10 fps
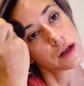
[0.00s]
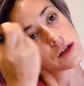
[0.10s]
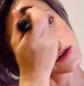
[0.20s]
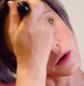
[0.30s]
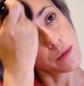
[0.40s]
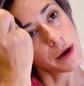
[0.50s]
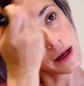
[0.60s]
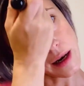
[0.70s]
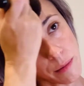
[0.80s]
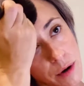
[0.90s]
So
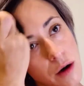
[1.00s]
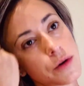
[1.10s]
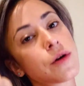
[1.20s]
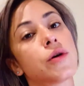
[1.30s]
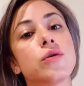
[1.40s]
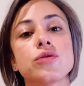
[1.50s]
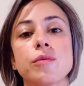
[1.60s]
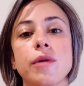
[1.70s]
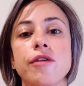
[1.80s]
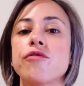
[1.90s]
mainly powder goes
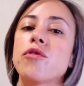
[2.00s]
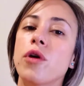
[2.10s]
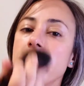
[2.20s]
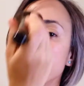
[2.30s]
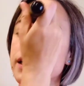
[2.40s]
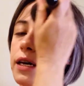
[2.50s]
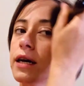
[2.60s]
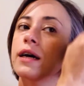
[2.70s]
on my forehead,